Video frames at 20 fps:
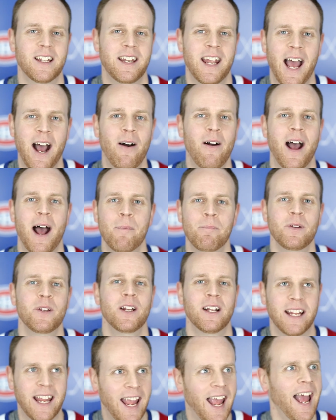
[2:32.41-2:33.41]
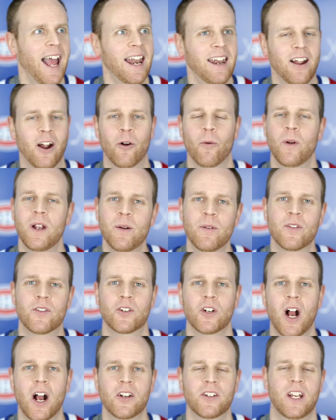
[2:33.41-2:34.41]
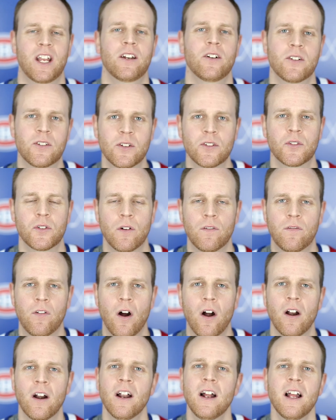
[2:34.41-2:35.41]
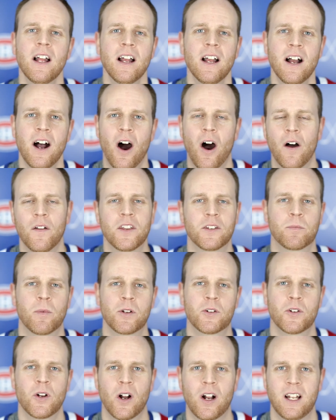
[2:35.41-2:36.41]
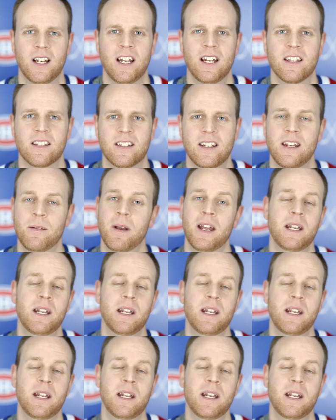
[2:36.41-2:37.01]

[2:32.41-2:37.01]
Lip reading: And how happy again are we with Josh Anderson so far on this Montreal Canadiens team?